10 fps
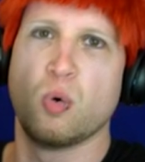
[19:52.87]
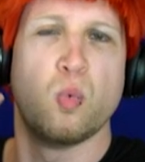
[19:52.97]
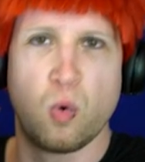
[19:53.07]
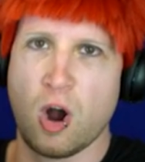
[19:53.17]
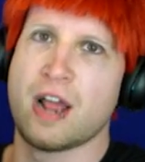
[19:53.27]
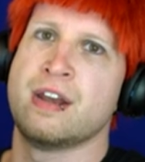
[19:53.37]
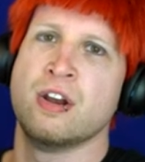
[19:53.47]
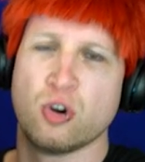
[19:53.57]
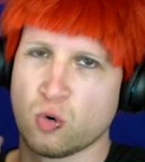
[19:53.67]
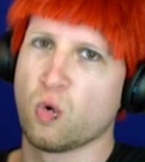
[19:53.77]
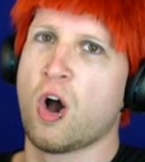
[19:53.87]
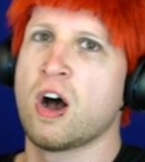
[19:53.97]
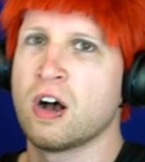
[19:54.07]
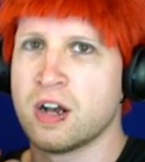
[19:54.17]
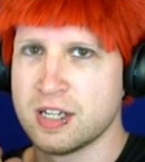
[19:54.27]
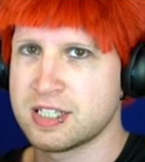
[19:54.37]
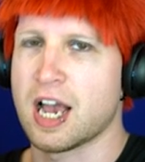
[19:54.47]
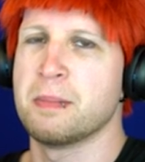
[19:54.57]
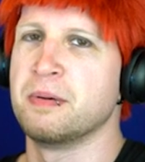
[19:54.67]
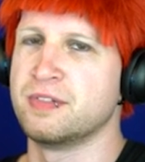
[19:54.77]
one raw
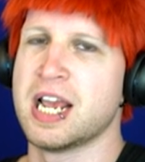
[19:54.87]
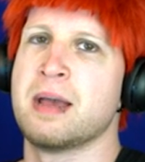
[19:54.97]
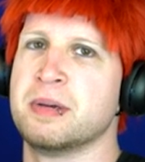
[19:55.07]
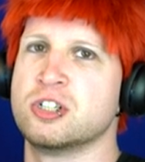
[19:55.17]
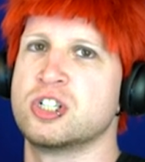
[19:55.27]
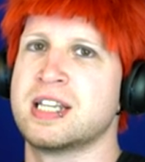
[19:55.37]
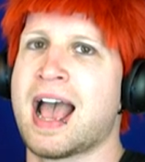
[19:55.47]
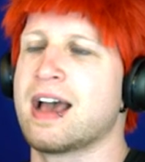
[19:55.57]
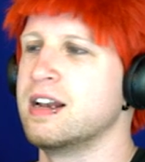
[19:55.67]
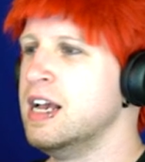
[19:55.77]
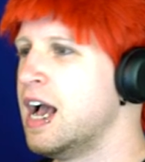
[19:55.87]
type of damage stat.